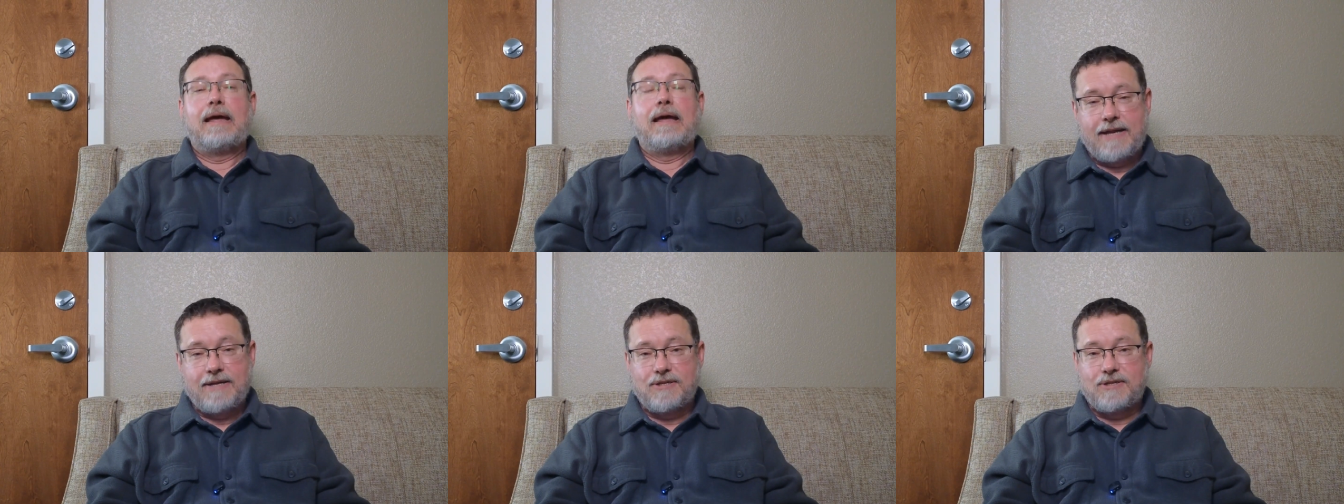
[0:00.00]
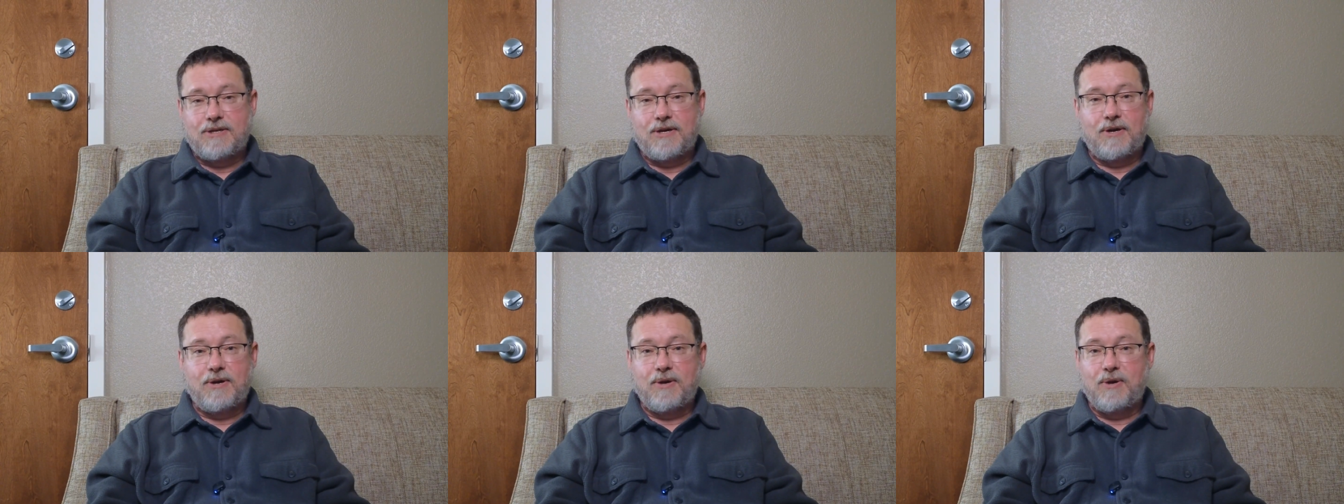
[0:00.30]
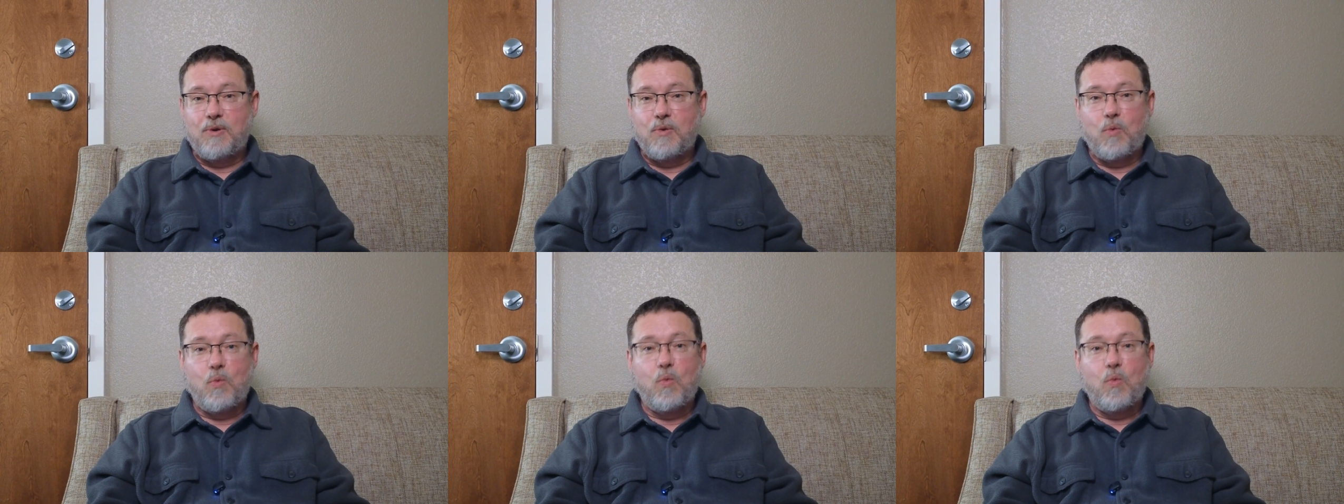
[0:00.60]
I
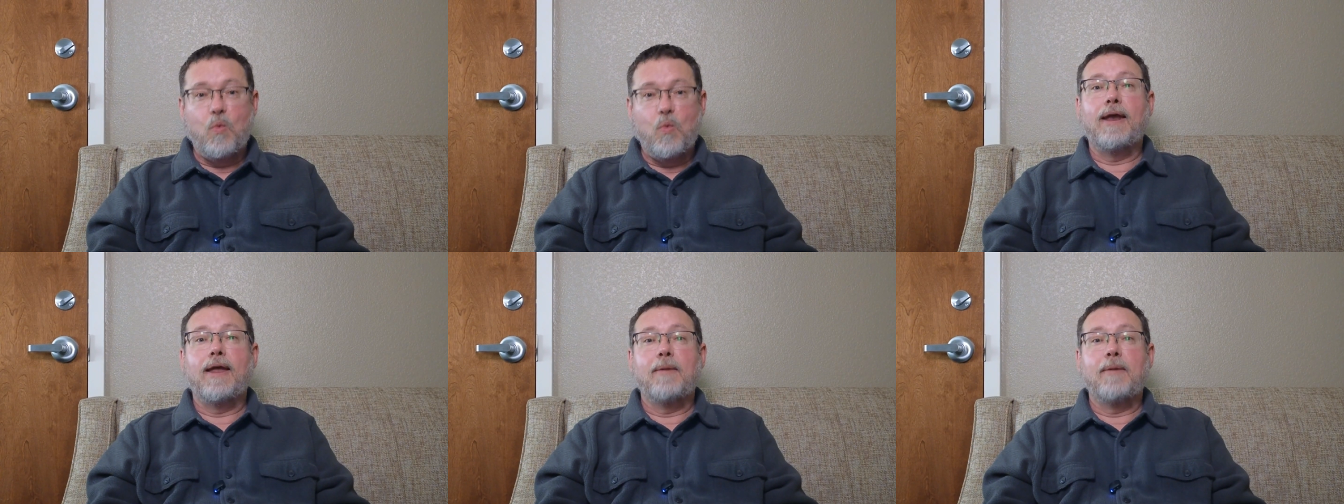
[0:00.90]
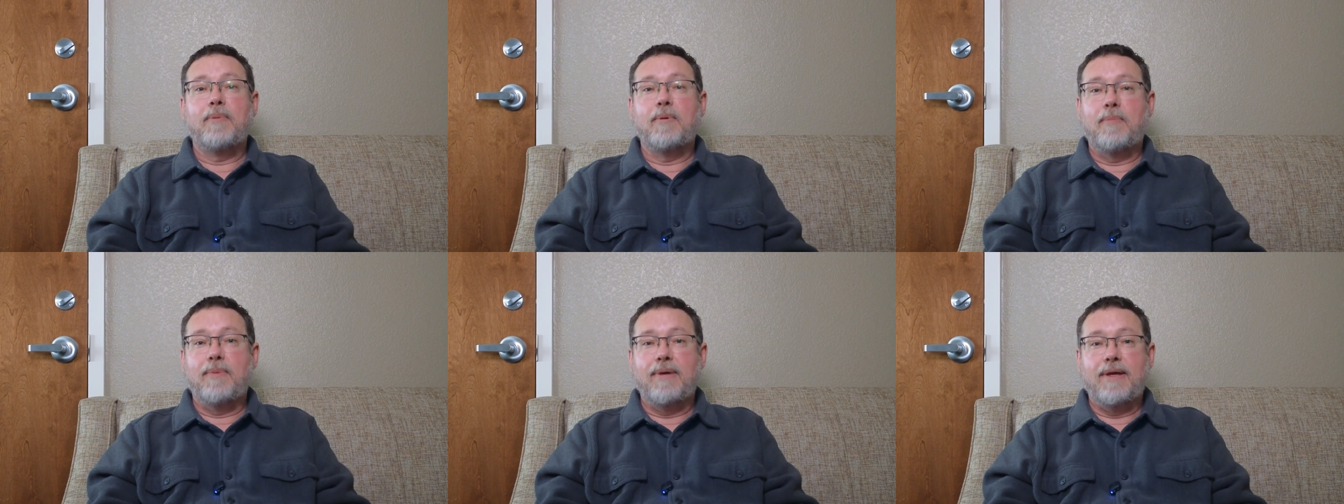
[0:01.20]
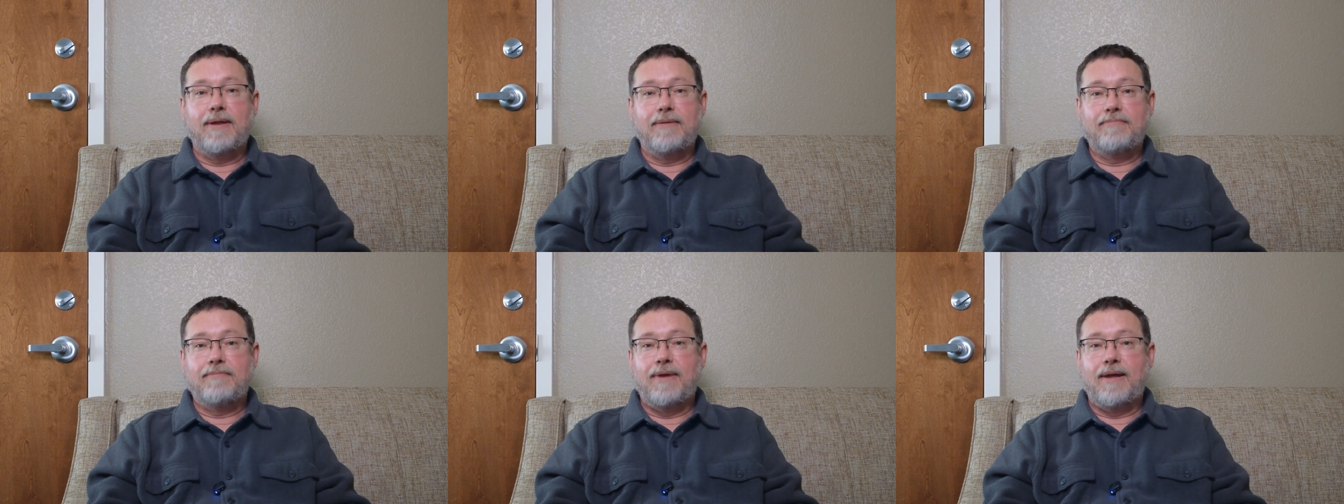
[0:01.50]
started to well up a
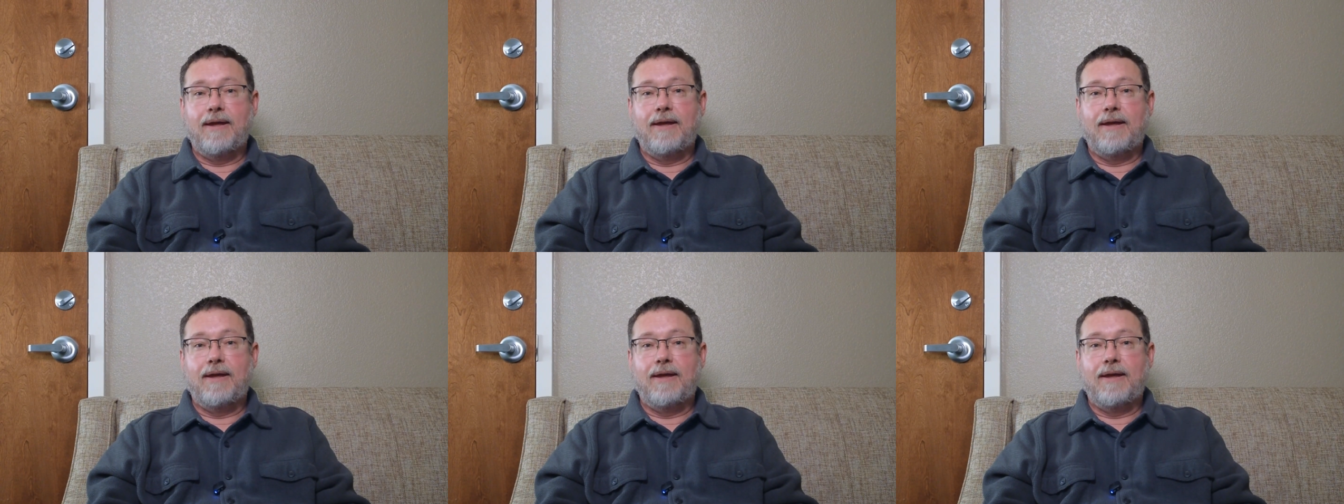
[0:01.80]
bit.